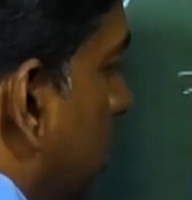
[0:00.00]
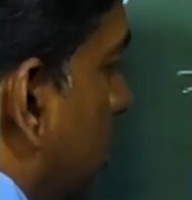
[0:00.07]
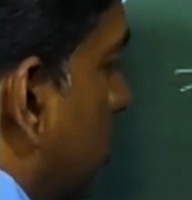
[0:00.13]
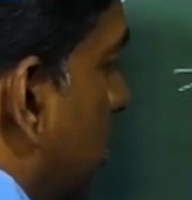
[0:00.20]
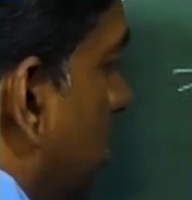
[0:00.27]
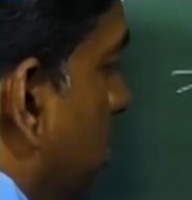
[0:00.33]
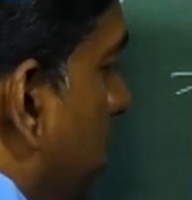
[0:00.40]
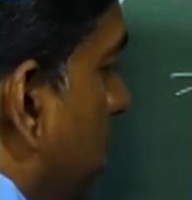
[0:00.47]
this
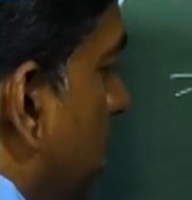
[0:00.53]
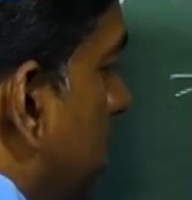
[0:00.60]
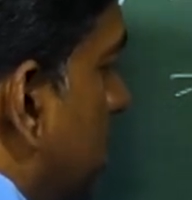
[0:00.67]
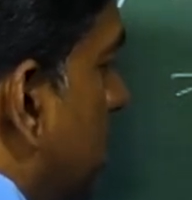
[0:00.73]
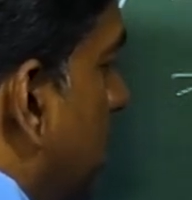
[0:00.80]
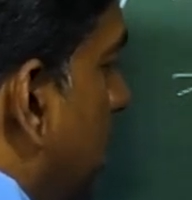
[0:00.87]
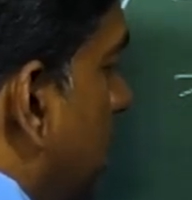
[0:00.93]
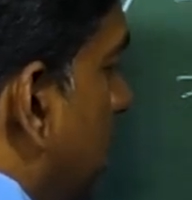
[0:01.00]
will be
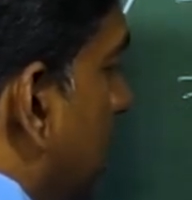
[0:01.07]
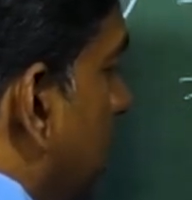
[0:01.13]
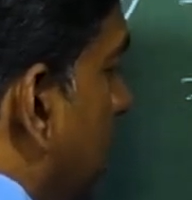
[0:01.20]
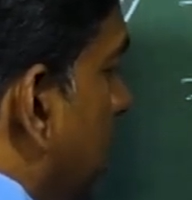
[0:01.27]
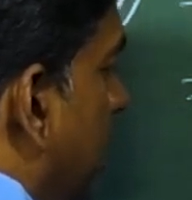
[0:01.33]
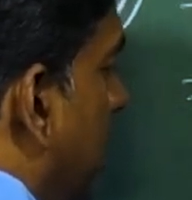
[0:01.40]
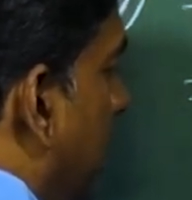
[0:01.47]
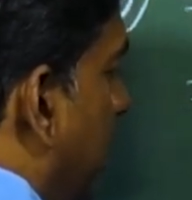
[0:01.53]
C,
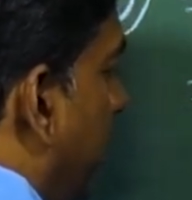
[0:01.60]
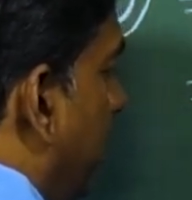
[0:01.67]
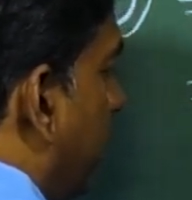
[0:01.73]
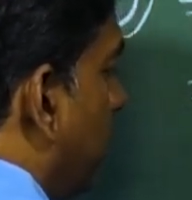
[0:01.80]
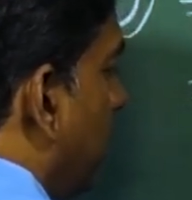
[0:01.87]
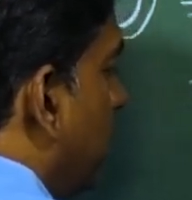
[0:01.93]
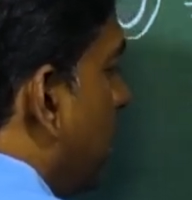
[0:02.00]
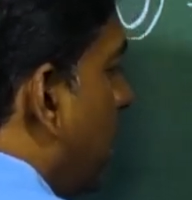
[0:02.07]
D and F,
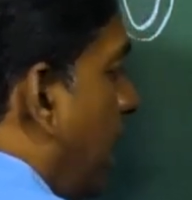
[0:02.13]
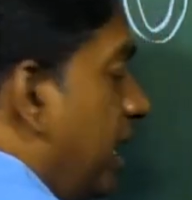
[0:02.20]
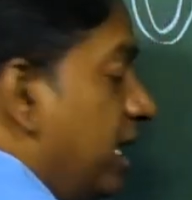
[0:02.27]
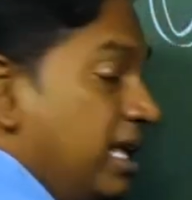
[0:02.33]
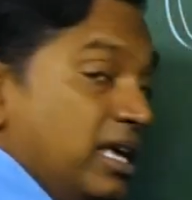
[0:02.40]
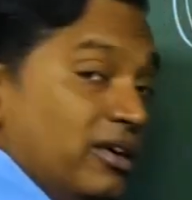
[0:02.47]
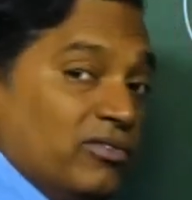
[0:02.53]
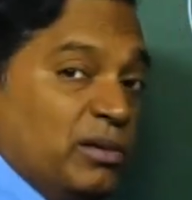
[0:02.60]

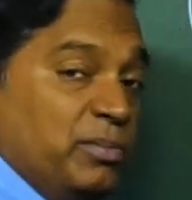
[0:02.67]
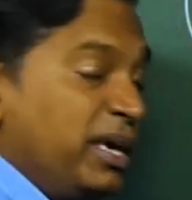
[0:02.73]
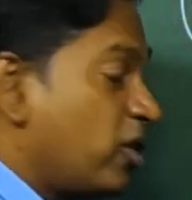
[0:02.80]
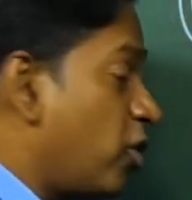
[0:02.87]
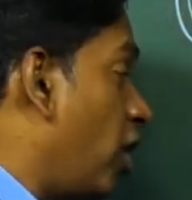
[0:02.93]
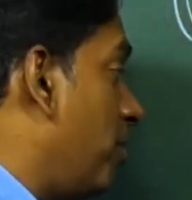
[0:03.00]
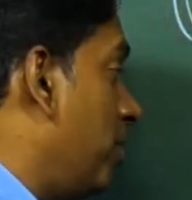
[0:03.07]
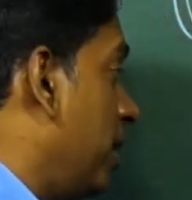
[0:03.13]
and E will be
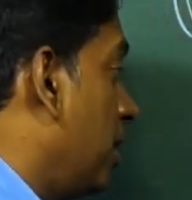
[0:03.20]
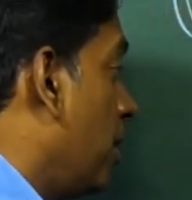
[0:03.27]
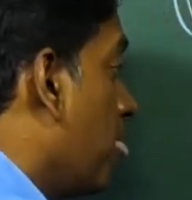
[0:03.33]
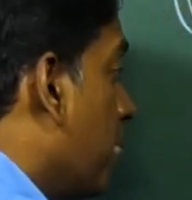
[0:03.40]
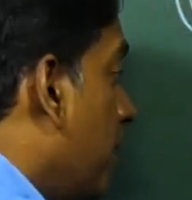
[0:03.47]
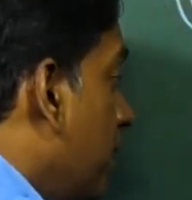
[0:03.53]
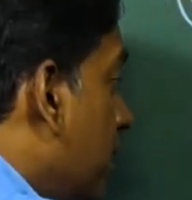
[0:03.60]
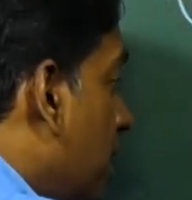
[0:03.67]
common.
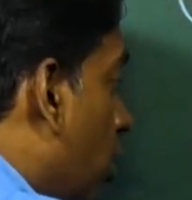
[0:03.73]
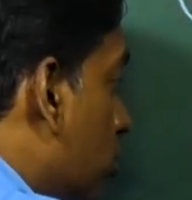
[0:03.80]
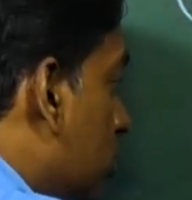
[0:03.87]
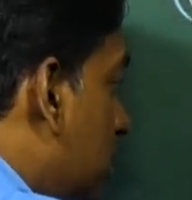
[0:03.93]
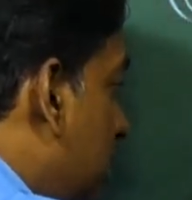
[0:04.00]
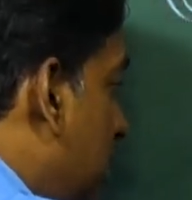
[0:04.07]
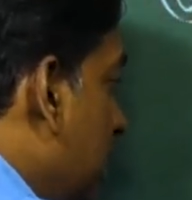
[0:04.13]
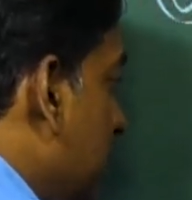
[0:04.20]
Now,
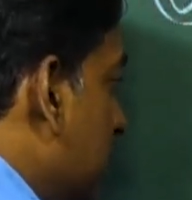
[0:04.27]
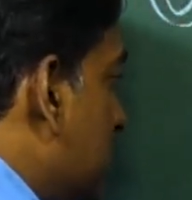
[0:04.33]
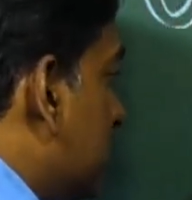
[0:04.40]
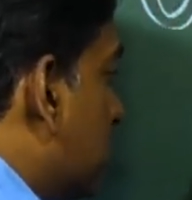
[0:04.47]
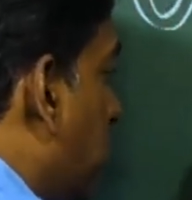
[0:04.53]
this